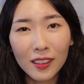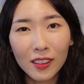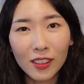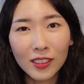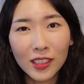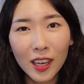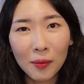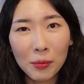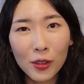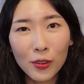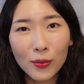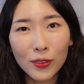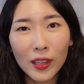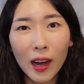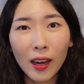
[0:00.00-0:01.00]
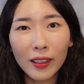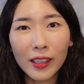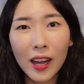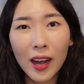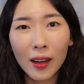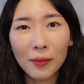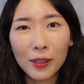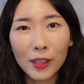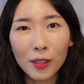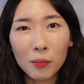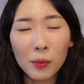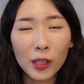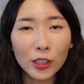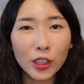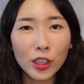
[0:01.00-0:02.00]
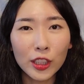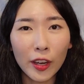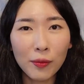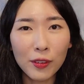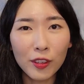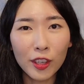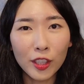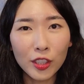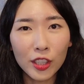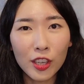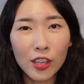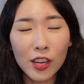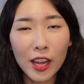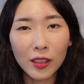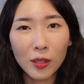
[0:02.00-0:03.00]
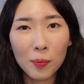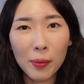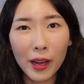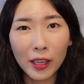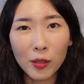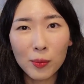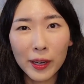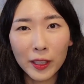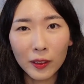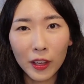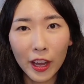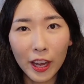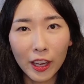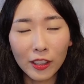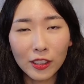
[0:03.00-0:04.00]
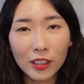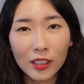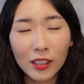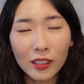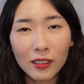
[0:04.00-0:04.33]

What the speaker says: on top of not having much definition at the back of my legs.